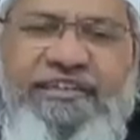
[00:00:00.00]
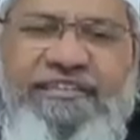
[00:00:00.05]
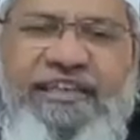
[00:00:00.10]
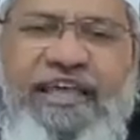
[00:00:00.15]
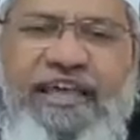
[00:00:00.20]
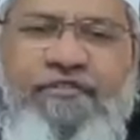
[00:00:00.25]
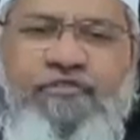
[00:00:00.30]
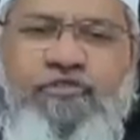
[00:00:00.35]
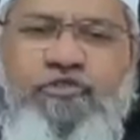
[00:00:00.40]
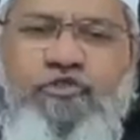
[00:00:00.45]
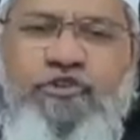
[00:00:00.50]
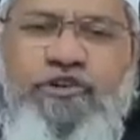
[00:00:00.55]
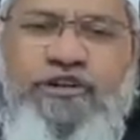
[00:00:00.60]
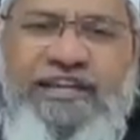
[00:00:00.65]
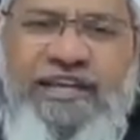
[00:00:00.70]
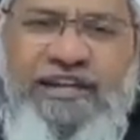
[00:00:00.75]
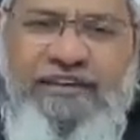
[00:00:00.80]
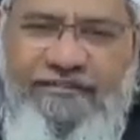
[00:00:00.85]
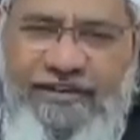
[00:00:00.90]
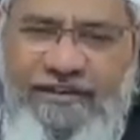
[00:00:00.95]
that we should
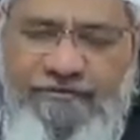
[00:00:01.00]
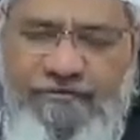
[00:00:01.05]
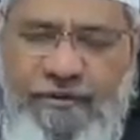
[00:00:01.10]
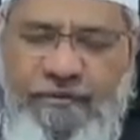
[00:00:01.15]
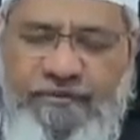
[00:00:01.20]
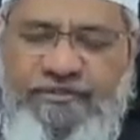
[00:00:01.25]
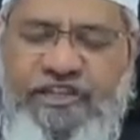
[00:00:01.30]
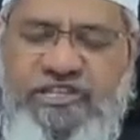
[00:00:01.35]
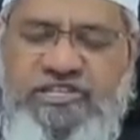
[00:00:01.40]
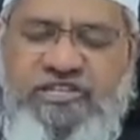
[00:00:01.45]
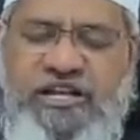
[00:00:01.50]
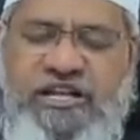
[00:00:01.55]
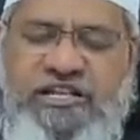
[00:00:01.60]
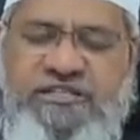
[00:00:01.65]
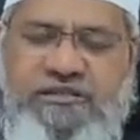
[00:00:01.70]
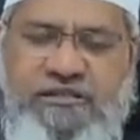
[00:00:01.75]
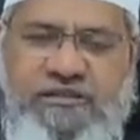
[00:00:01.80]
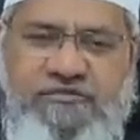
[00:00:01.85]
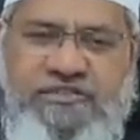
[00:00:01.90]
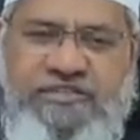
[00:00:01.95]
stay away from such
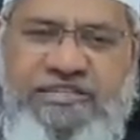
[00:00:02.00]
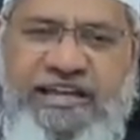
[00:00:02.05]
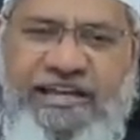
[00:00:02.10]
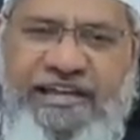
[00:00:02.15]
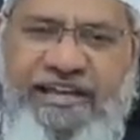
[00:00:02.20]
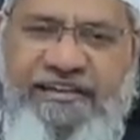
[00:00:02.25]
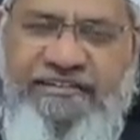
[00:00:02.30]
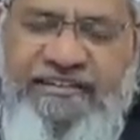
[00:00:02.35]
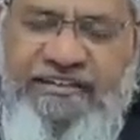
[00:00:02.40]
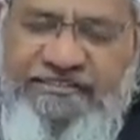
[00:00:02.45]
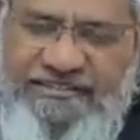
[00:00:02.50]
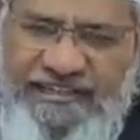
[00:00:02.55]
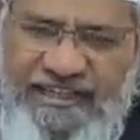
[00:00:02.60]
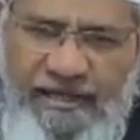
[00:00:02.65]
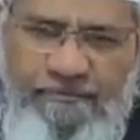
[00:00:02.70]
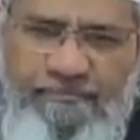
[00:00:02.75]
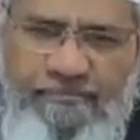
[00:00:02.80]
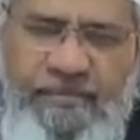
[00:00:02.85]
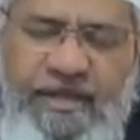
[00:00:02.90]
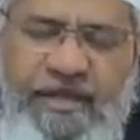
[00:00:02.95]
cultures which are against
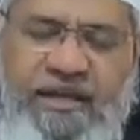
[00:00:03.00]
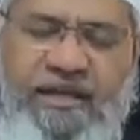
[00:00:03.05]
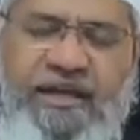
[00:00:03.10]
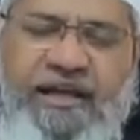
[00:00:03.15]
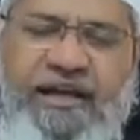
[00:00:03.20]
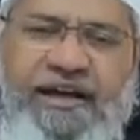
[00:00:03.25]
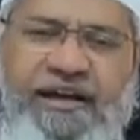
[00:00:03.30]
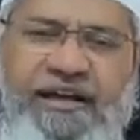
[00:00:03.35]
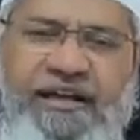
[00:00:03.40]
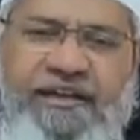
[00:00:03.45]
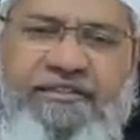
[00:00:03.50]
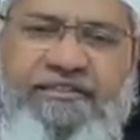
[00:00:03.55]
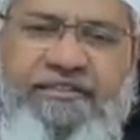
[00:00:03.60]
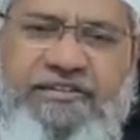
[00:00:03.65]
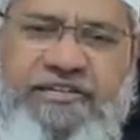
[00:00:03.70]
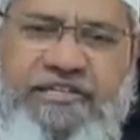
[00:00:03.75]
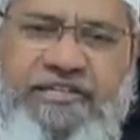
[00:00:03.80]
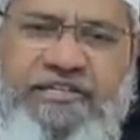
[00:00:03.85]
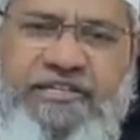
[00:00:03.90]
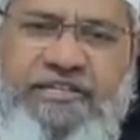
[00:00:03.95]
Islam, against the
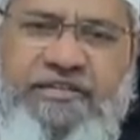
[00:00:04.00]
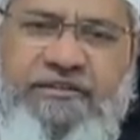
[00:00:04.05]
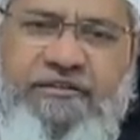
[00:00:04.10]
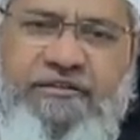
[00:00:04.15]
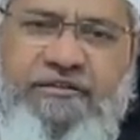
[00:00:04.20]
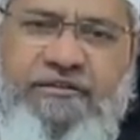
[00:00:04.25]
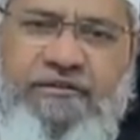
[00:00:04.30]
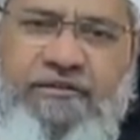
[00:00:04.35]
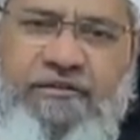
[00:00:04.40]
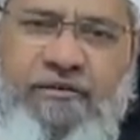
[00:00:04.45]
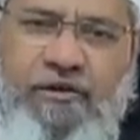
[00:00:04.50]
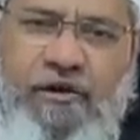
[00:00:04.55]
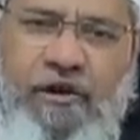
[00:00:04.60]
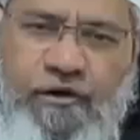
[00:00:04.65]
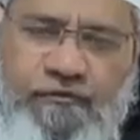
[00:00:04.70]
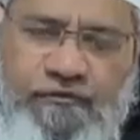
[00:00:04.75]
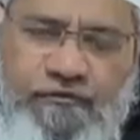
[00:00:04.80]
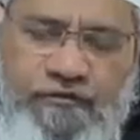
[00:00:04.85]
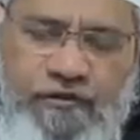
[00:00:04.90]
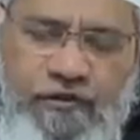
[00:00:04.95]
teaching
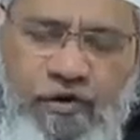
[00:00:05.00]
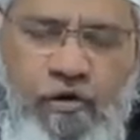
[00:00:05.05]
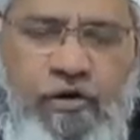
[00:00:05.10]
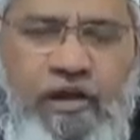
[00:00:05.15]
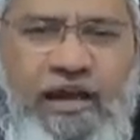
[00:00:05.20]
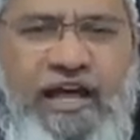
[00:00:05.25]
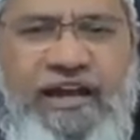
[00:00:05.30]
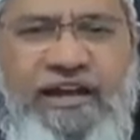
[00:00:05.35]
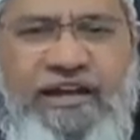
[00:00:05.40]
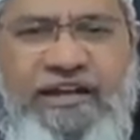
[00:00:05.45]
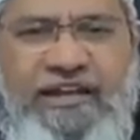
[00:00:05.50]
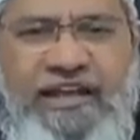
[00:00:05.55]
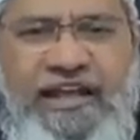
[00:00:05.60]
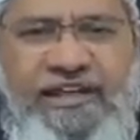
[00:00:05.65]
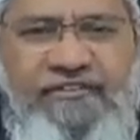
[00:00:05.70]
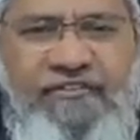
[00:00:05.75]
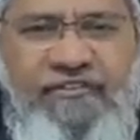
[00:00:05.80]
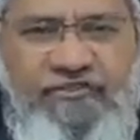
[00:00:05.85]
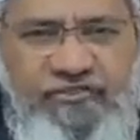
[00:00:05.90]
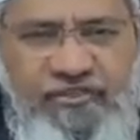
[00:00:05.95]
of the Quran
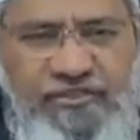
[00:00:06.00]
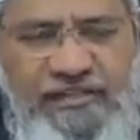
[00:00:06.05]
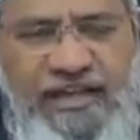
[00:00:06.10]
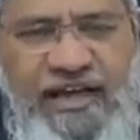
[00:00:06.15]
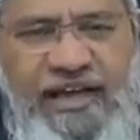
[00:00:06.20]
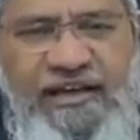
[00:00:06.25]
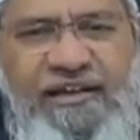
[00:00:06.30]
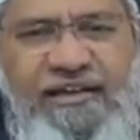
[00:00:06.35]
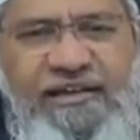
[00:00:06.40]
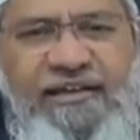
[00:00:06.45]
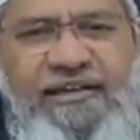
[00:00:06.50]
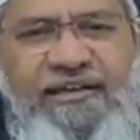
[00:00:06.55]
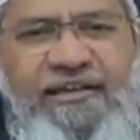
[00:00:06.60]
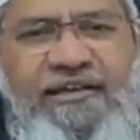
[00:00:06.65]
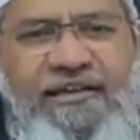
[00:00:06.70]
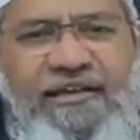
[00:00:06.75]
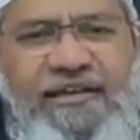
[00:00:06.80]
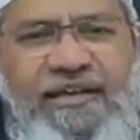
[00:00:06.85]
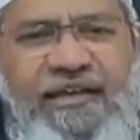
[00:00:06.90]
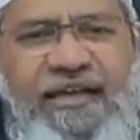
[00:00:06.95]
and the Sunnah,
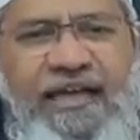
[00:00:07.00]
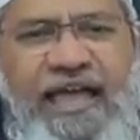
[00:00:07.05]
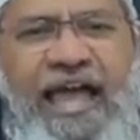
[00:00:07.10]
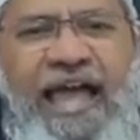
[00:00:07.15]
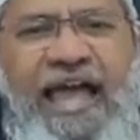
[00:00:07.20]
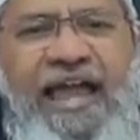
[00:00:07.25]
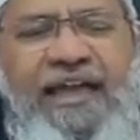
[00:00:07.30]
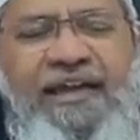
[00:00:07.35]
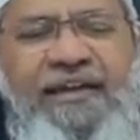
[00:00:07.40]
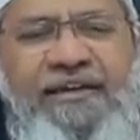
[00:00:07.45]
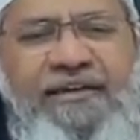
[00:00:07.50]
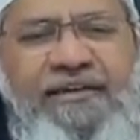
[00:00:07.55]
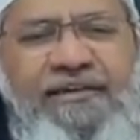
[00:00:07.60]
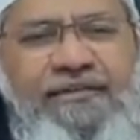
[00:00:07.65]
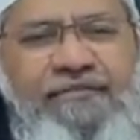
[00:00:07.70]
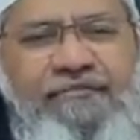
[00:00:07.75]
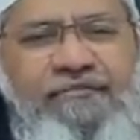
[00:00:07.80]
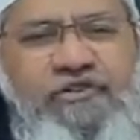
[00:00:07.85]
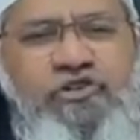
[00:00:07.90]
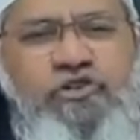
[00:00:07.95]
and
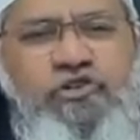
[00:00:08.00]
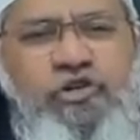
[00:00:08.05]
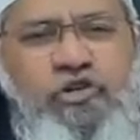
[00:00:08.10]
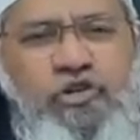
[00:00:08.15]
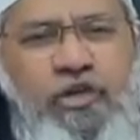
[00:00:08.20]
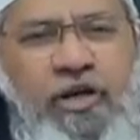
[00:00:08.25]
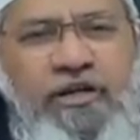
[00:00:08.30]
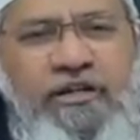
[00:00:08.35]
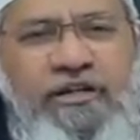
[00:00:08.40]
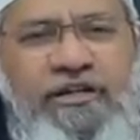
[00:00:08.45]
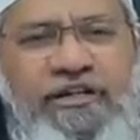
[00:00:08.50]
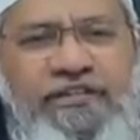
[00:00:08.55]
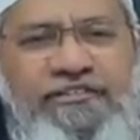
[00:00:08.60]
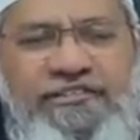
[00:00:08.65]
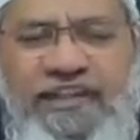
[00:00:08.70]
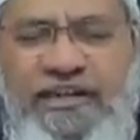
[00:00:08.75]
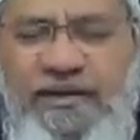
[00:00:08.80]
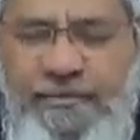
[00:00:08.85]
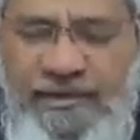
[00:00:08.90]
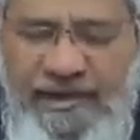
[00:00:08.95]
we should not
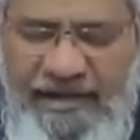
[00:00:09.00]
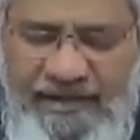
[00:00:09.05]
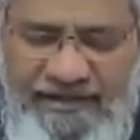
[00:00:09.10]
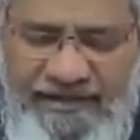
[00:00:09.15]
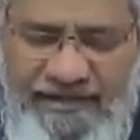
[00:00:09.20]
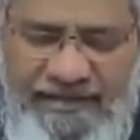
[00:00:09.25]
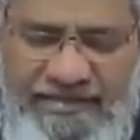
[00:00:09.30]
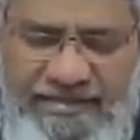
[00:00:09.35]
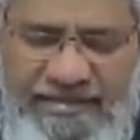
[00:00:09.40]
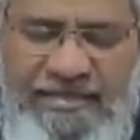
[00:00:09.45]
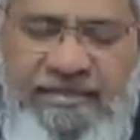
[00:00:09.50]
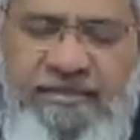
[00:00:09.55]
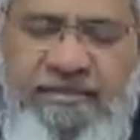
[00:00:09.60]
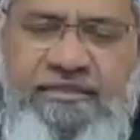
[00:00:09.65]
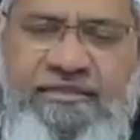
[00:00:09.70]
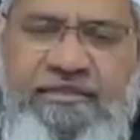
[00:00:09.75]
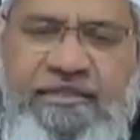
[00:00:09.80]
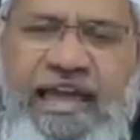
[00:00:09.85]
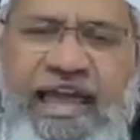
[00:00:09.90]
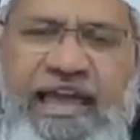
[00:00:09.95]
celebrate
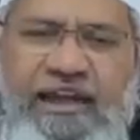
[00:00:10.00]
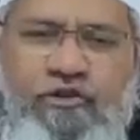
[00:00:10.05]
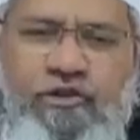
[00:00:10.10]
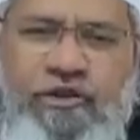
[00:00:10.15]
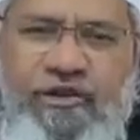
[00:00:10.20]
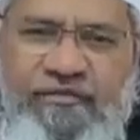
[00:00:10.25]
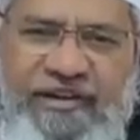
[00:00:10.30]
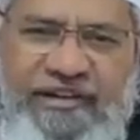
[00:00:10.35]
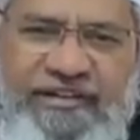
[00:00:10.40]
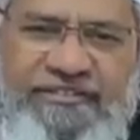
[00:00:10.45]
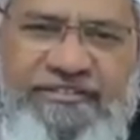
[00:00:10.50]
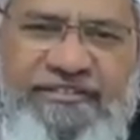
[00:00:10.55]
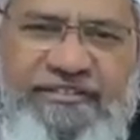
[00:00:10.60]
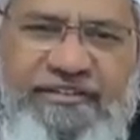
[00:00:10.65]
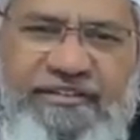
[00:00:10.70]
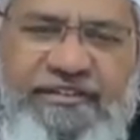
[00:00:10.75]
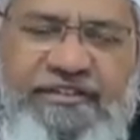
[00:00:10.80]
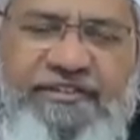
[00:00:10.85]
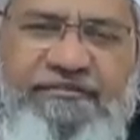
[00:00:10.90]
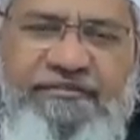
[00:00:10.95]
these annual events
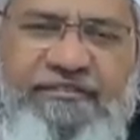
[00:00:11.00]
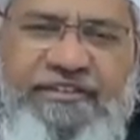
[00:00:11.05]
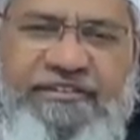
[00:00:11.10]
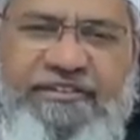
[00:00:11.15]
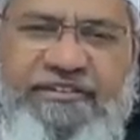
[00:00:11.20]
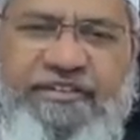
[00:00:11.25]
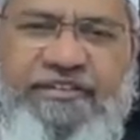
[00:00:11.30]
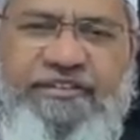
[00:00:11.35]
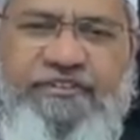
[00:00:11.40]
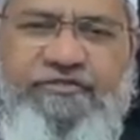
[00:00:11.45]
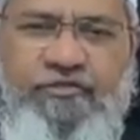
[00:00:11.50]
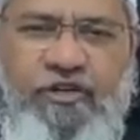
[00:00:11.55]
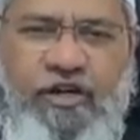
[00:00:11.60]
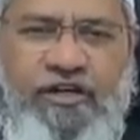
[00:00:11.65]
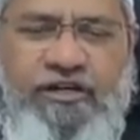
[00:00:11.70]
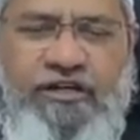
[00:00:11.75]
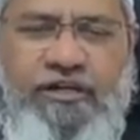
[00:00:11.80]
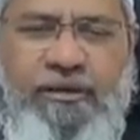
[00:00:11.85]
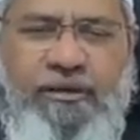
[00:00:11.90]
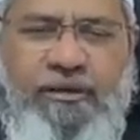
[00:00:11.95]
which is
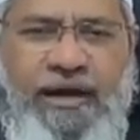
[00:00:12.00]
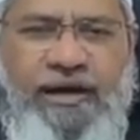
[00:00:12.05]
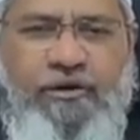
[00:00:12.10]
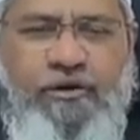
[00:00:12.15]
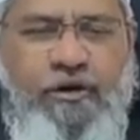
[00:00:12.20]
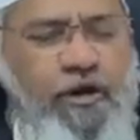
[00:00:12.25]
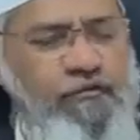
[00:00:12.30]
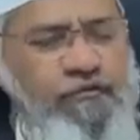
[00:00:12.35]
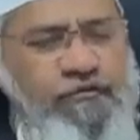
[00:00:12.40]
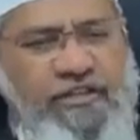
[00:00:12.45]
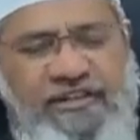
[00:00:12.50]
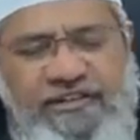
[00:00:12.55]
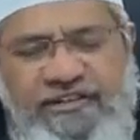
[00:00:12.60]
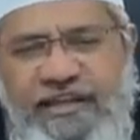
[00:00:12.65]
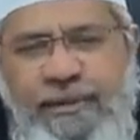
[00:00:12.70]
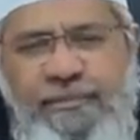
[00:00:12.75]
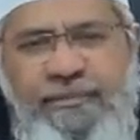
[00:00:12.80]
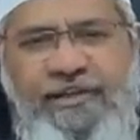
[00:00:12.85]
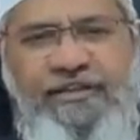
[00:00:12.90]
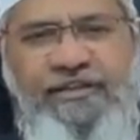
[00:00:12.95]
not part of the
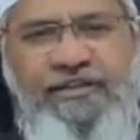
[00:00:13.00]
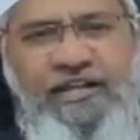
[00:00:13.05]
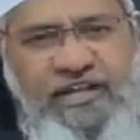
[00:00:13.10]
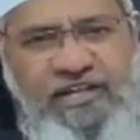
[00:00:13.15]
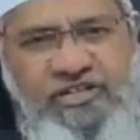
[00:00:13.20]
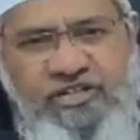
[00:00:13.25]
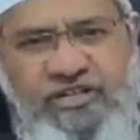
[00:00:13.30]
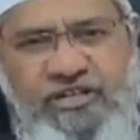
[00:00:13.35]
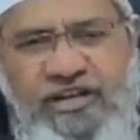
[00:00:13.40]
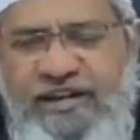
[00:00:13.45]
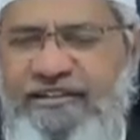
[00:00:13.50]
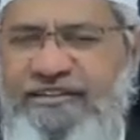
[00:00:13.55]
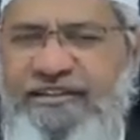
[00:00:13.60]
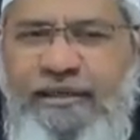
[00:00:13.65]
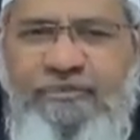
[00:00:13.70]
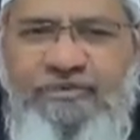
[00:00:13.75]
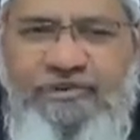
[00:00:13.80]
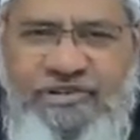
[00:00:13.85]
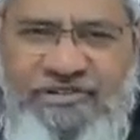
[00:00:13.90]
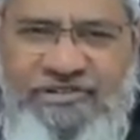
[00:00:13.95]
Islamic culture and
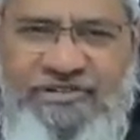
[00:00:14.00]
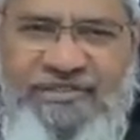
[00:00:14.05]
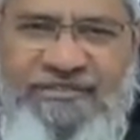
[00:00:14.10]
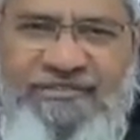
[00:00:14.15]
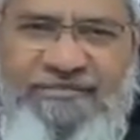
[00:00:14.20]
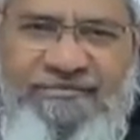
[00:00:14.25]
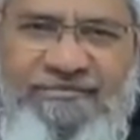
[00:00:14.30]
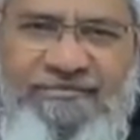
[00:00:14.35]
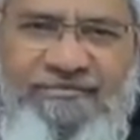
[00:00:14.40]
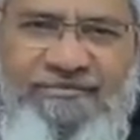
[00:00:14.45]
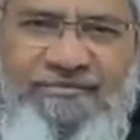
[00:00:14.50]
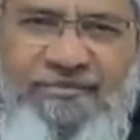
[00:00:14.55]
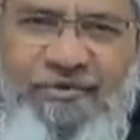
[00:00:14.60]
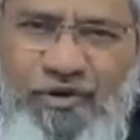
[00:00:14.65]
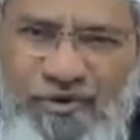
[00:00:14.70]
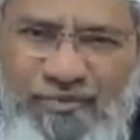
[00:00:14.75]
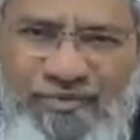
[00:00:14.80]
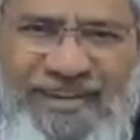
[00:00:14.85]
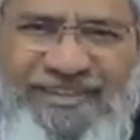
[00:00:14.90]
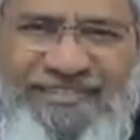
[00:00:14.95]
Islamic teaching.
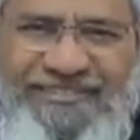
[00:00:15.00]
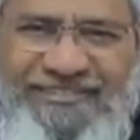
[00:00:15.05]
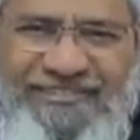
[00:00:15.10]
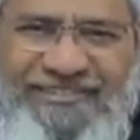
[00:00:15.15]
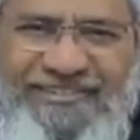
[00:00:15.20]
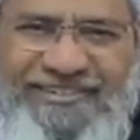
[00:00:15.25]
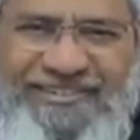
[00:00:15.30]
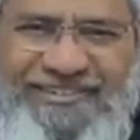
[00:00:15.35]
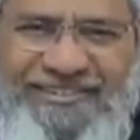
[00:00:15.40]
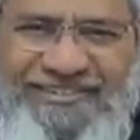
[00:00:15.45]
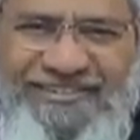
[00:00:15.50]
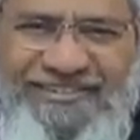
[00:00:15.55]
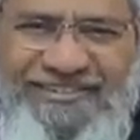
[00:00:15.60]
Hope that answers the question.